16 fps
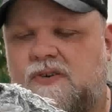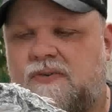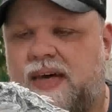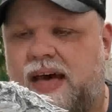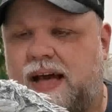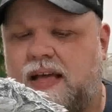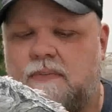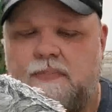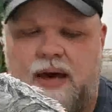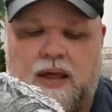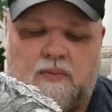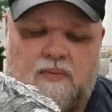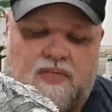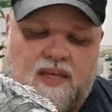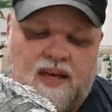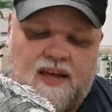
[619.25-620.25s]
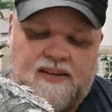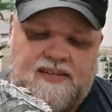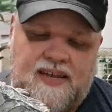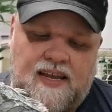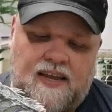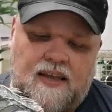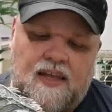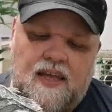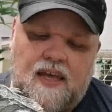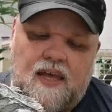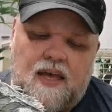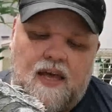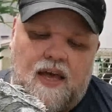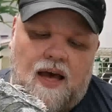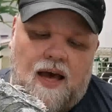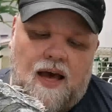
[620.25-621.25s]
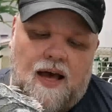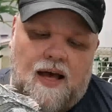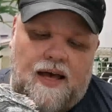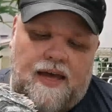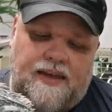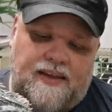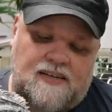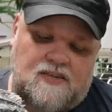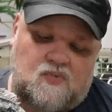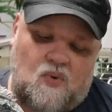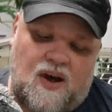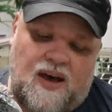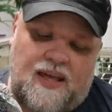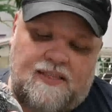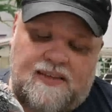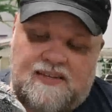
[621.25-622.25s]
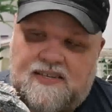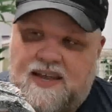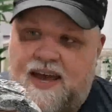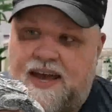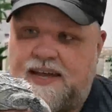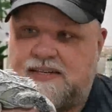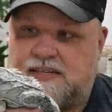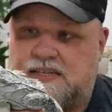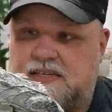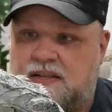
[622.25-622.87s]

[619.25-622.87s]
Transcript: So that combined with the hunting is why these guys,